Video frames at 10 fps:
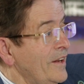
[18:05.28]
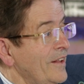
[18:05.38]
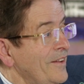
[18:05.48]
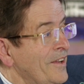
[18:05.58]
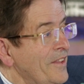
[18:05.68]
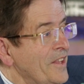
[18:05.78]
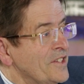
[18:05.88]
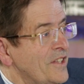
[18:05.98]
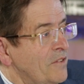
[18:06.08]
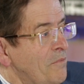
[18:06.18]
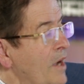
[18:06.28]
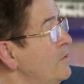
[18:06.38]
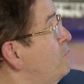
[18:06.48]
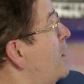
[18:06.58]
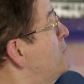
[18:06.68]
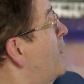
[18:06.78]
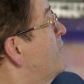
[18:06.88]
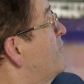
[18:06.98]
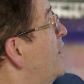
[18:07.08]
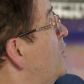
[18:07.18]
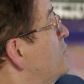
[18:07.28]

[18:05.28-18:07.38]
Look at this thing by my fellow